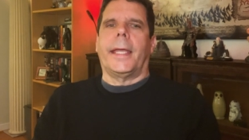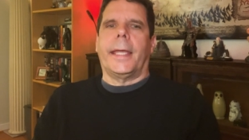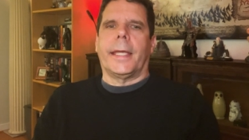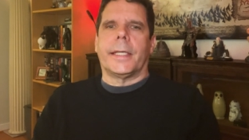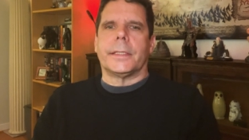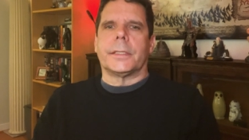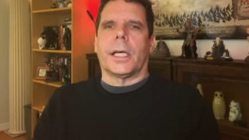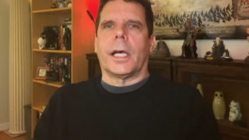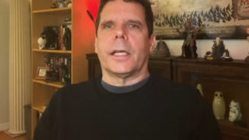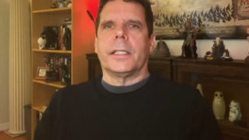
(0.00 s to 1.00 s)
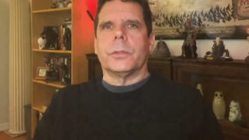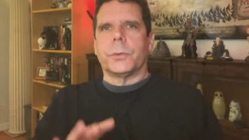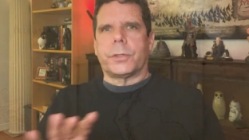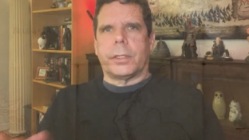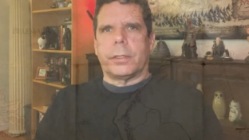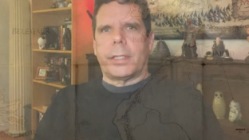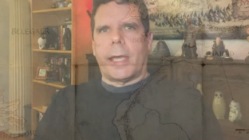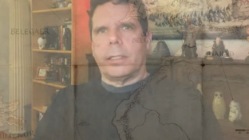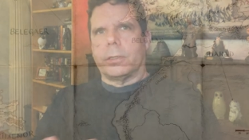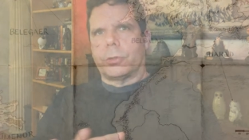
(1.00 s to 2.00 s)
And uh, it was at
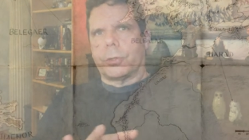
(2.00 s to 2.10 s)
that and